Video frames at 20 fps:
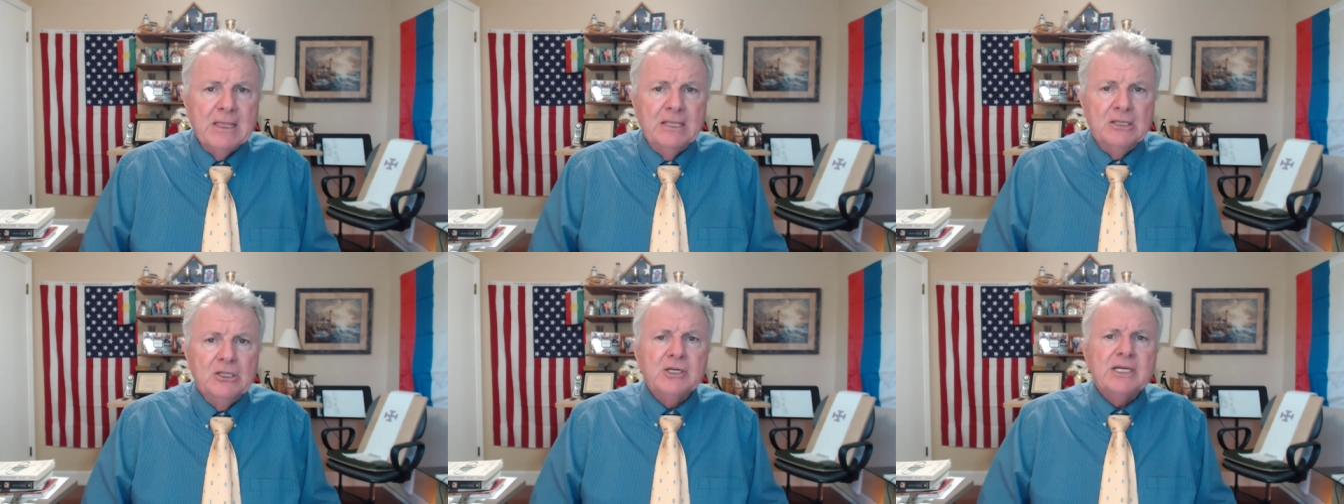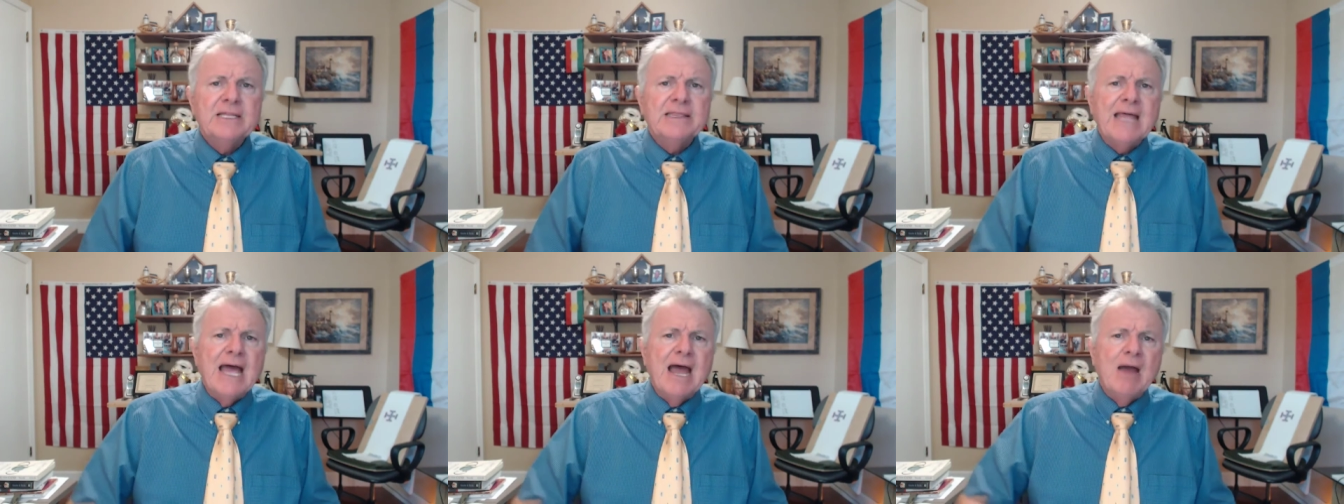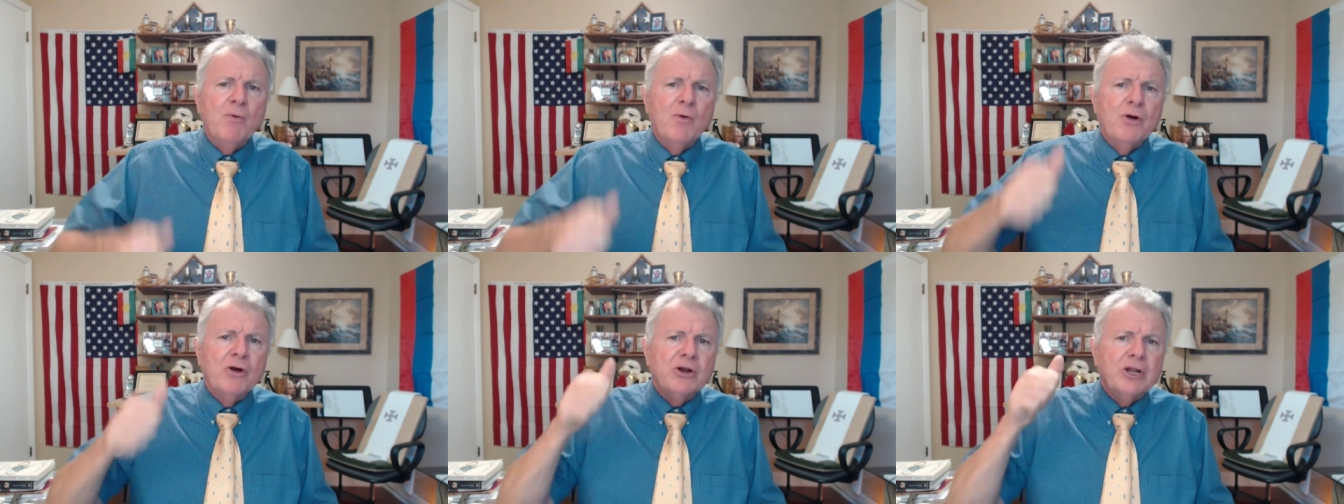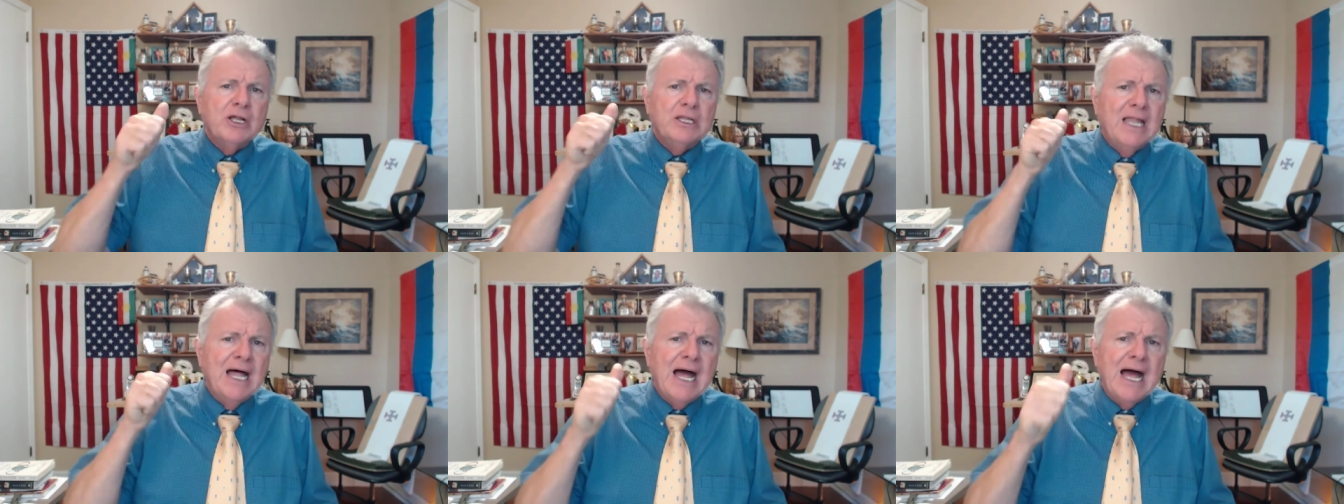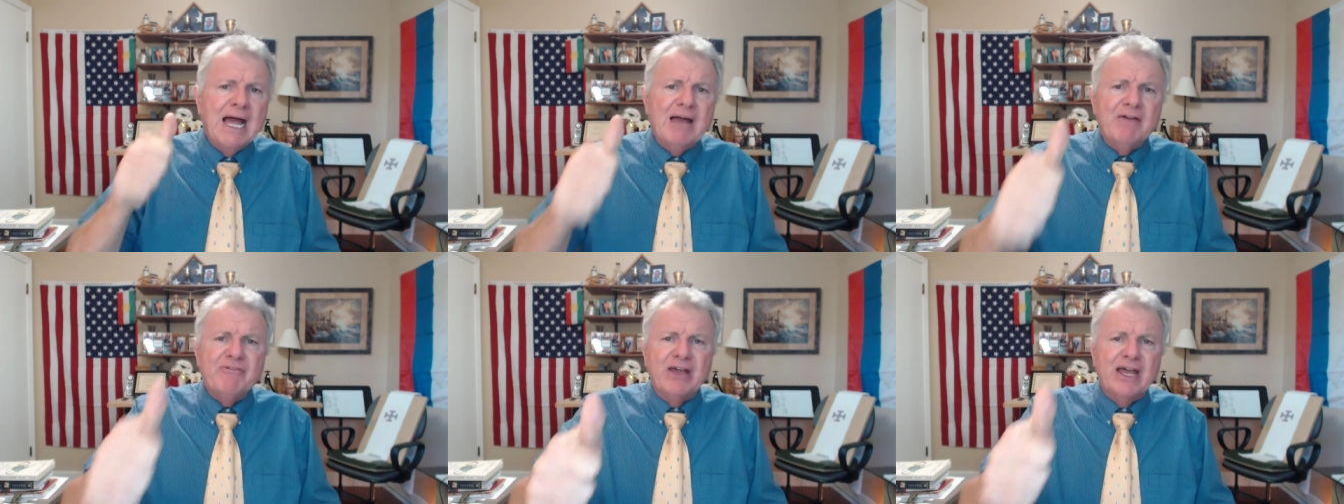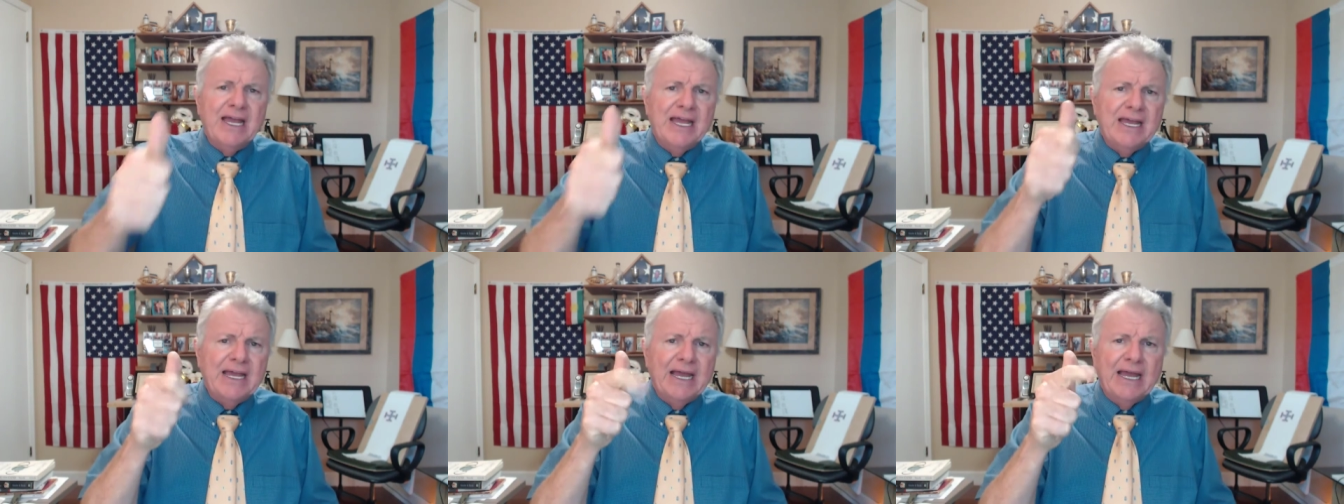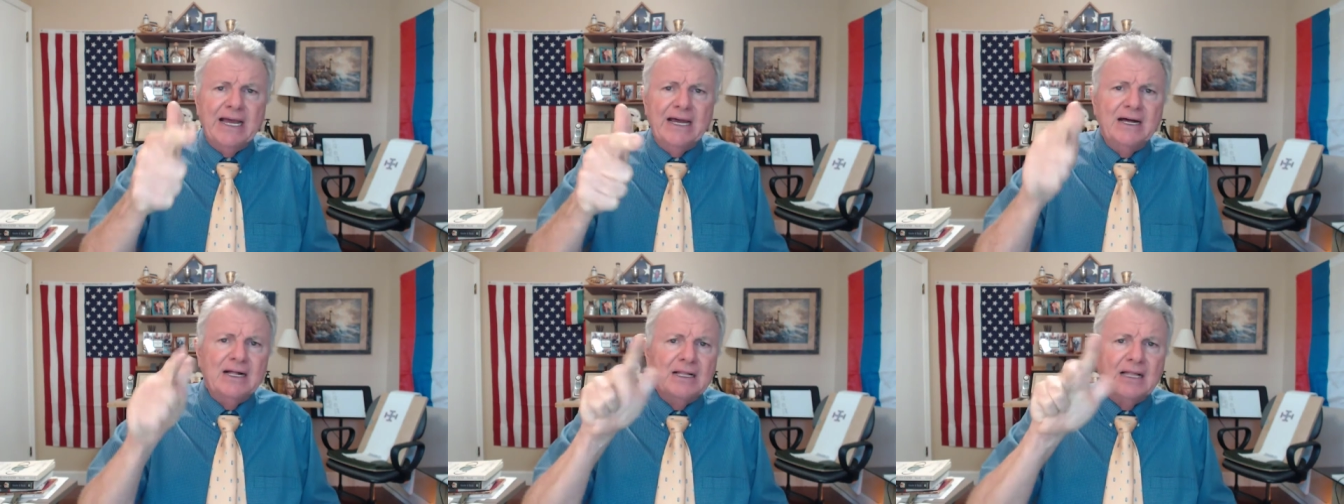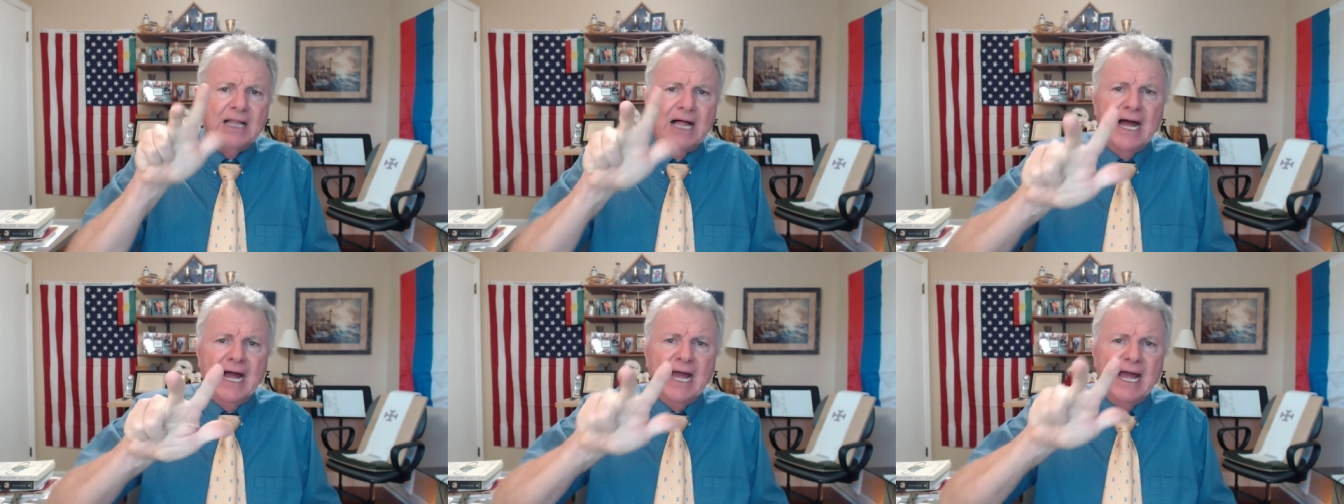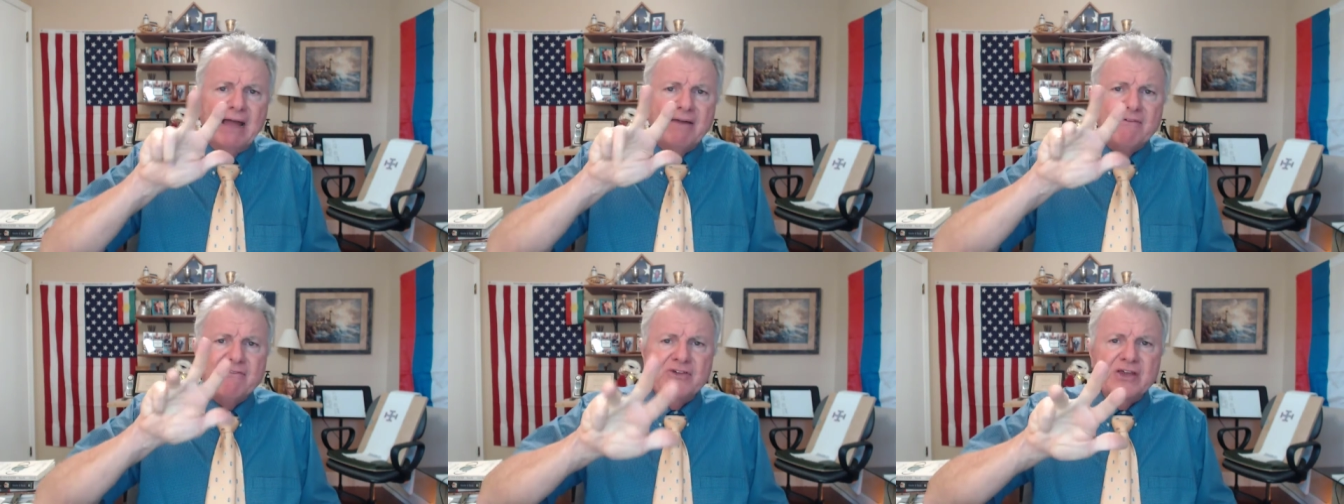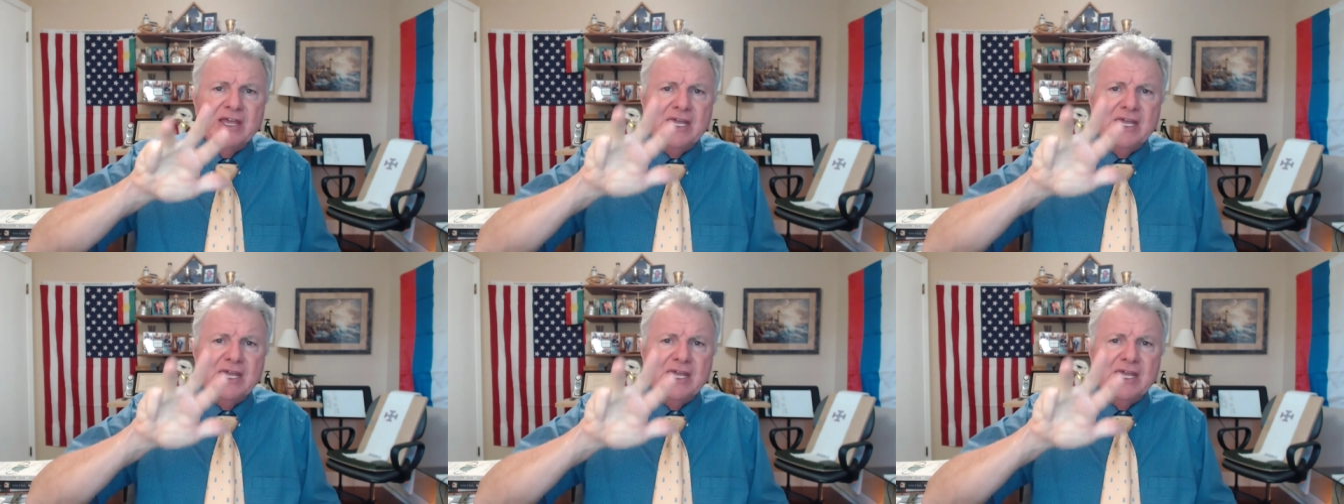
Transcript: look at that word alive, A L I V